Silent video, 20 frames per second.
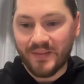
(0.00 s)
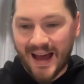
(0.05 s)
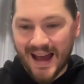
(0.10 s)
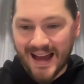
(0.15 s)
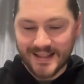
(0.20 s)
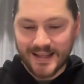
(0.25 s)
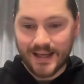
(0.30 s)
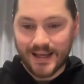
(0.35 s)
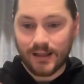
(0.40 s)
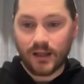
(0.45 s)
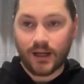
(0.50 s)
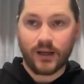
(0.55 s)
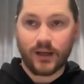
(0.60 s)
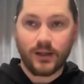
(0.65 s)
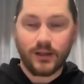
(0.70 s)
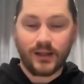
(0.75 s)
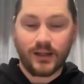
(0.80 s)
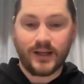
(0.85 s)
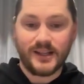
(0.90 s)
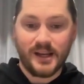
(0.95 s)
asset like
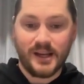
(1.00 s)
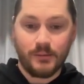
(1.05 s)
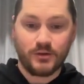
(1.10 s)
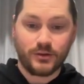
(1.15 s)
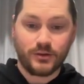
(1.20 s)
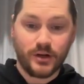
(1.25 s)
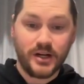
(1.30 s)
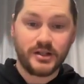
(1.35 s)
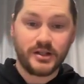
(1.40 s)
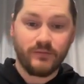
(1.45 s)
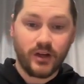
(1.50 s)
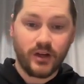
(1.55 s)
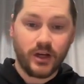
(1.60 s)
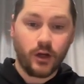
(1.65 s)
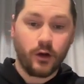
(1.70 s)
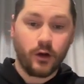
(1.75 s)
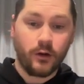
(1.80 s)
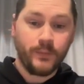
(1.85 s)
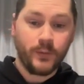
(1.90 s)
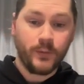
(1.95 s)
a demonstration
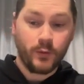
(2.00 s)
video,